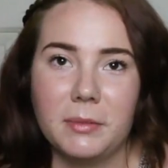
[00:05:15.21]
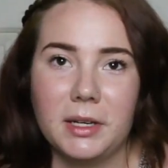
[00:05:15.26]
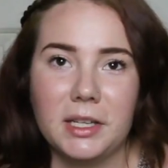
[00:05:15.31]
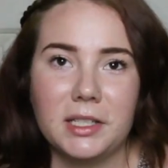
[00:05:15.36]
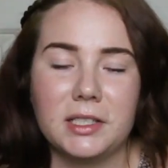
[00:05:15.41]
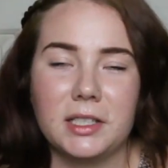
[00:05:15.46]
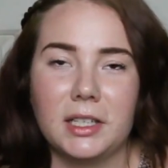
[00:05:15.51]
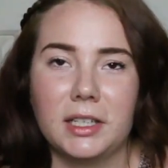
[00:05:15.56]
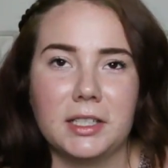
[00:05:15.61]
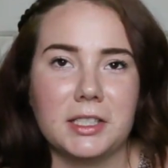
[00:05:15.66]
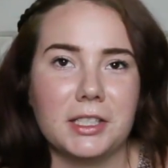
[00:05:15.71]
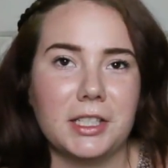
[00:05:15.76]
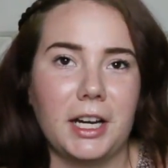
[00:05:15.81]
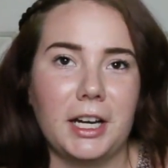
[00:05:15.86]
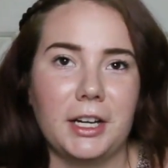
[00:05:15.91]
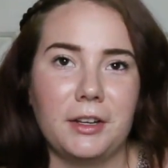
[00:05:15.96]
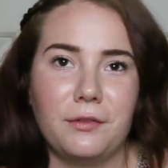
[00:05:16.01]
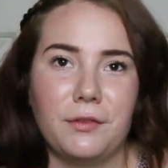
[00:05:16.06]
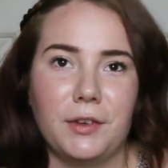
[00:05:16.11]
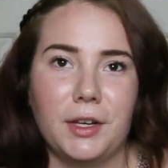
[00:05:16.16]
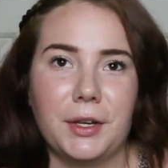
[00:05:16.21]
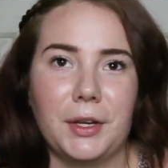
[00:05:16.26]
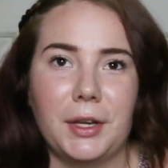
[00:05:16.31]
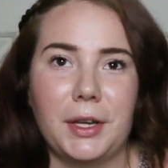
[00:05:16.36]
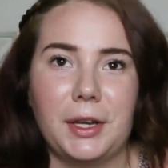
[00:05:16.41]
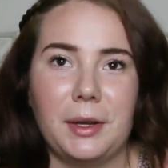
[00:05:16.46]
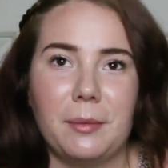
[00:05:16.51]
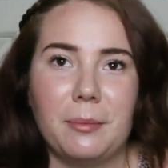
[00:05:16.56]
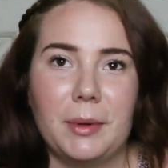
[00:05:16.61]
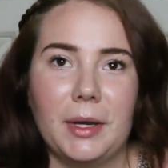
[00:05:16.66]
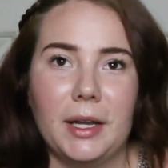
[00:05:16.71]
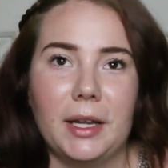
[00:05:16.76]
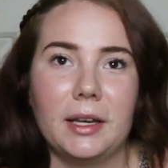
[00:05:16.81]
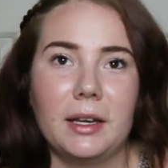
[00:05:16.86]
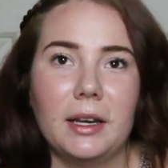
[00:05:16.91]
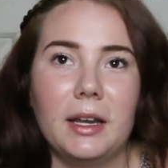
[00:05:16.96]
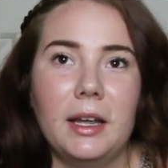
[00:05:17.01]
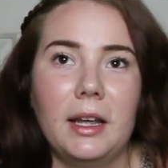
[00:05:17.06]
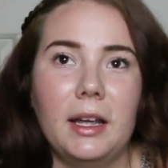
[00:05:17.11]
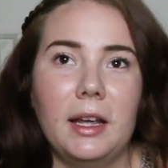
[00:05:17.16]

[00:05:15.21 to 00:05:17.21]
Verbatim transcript: My skin is kind of finicky, but